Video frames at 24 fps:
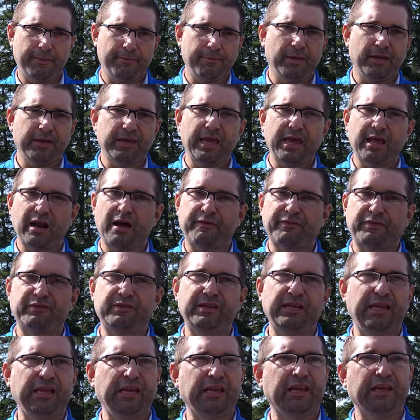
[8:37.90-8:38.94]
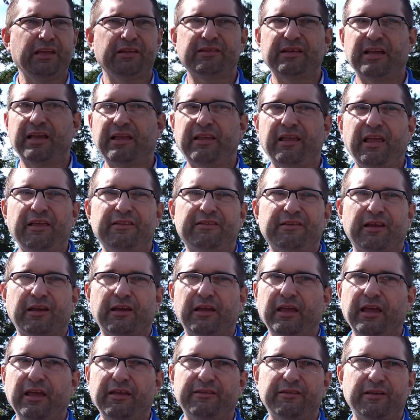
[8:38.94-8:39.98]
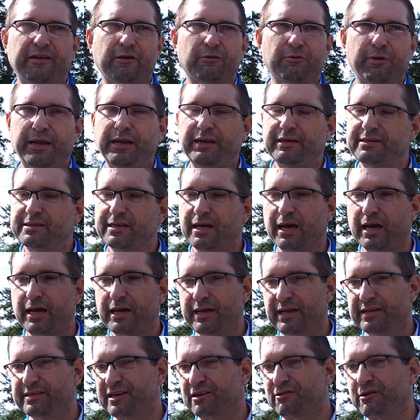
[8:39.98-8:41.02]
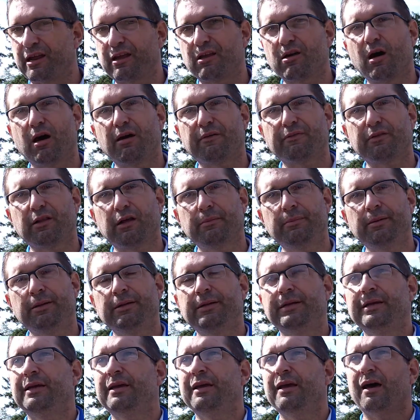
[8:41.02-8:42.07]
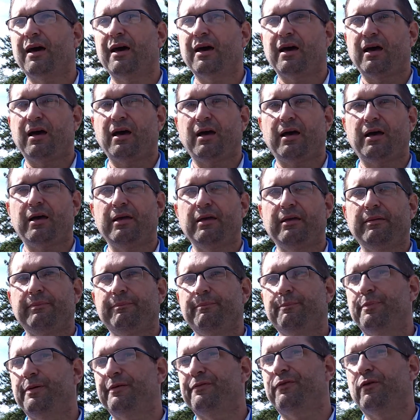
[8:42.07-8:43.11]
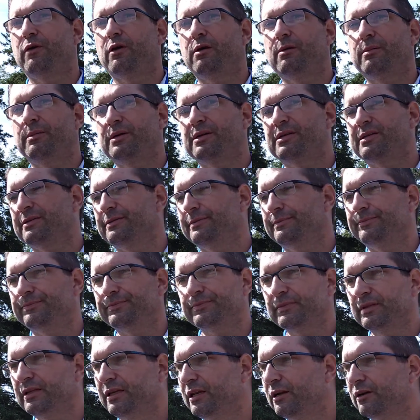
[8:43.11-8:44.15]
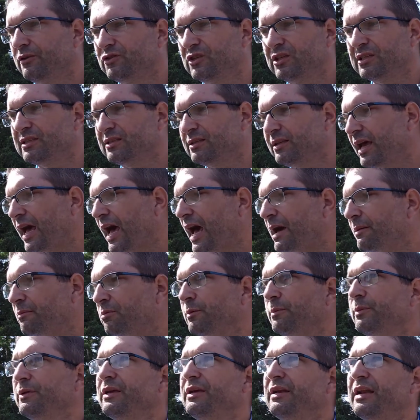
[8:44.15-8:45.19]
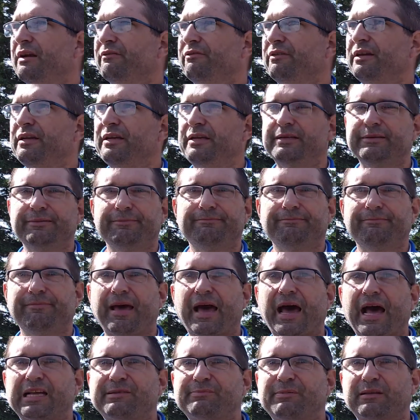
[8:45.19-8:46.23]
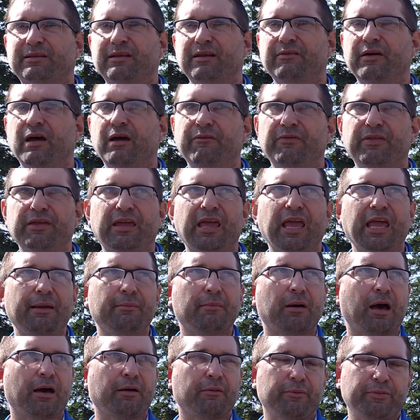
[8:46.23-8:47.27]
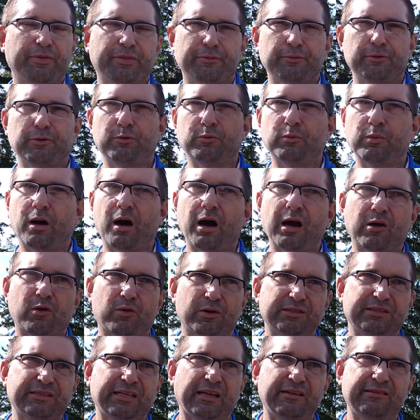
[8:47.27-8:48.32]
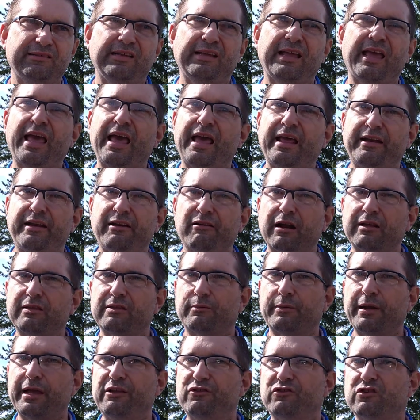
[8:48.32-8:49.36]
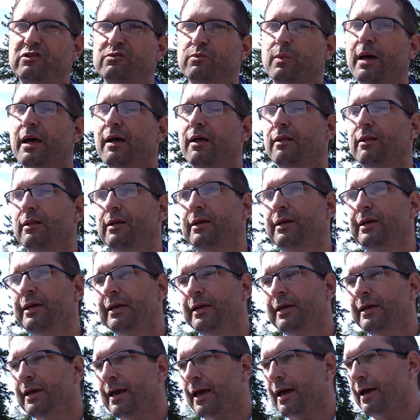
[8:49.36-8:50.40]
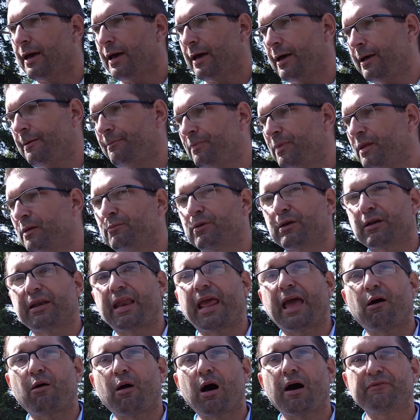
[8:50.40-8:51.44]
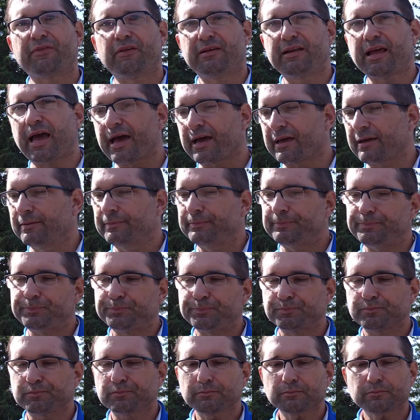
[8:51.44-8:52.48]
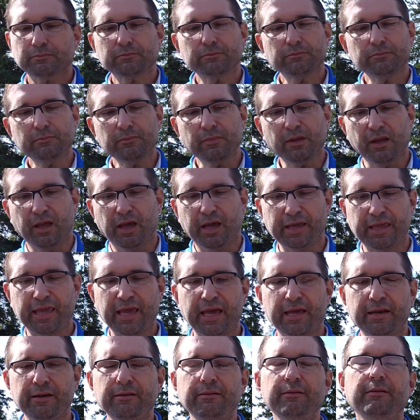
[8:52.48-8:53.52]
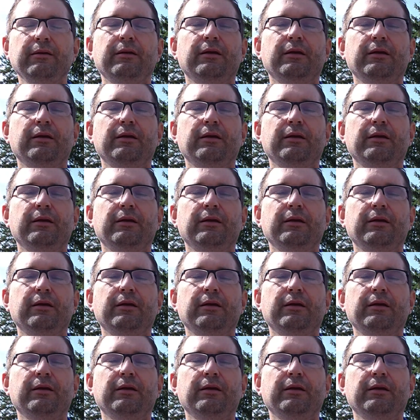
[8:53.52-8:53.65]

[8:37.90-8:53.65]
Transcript: Again, off the tee, it's a great golf club. It performed just admirably in every aspect of the game, through on-course testing and here at the range as well. Now off the deck, again,